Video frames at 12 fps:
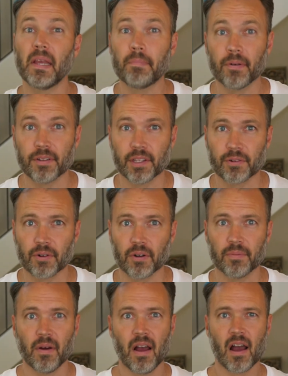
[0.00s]
people in the
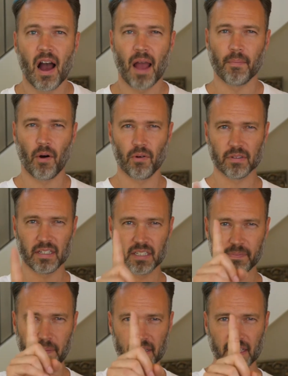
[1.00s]
room, I'm only
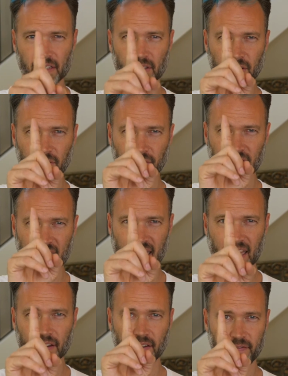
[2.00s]
speaking to the
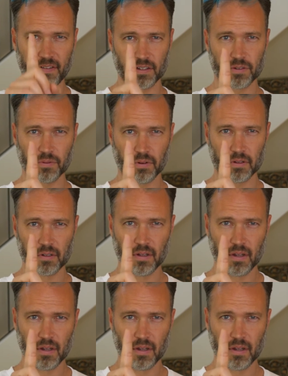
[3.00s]
individual.